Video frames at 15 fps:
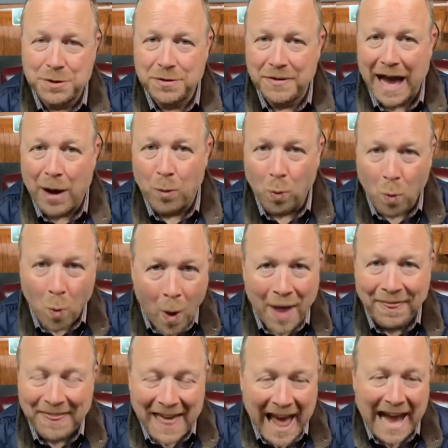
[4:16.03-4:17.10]
that one
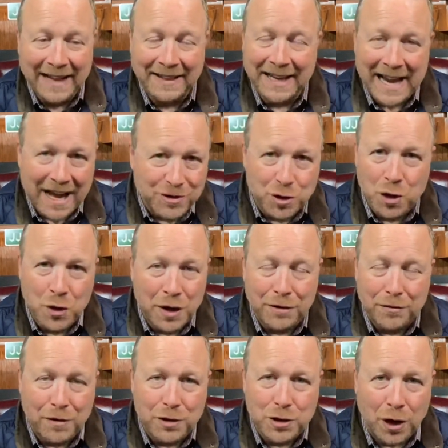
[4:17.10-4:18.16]
thing that has two
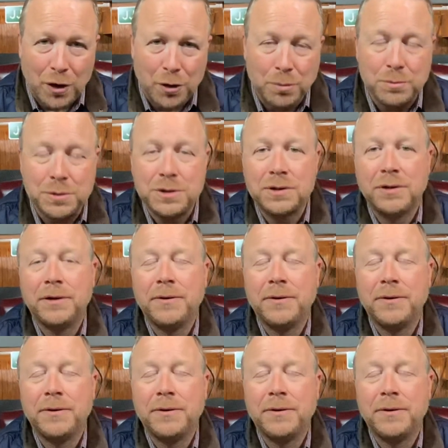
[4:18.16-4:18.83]
different terms,